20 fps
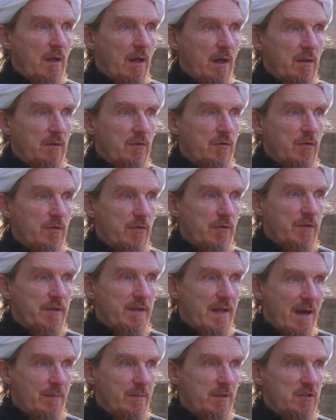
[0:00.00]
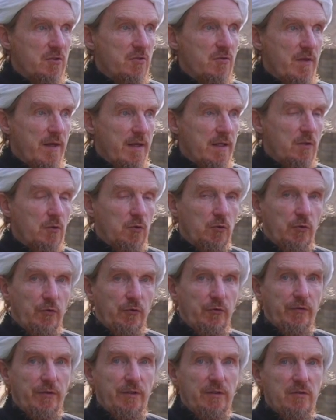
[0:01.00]
and that the damage they
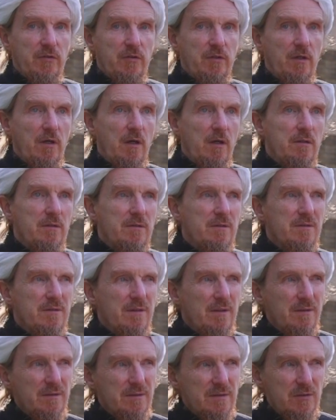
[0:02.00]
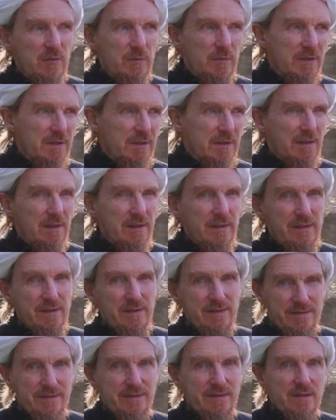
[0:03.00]
cause in turn is
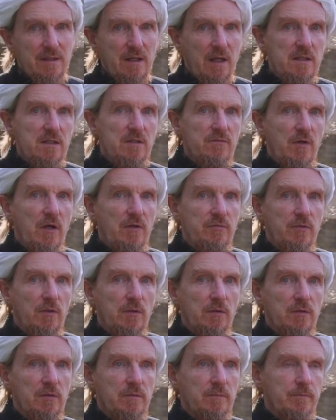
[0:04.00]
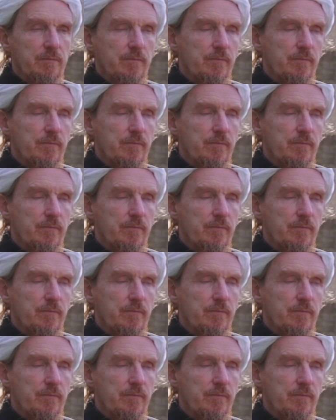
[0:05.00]
ultimately kind of our fault.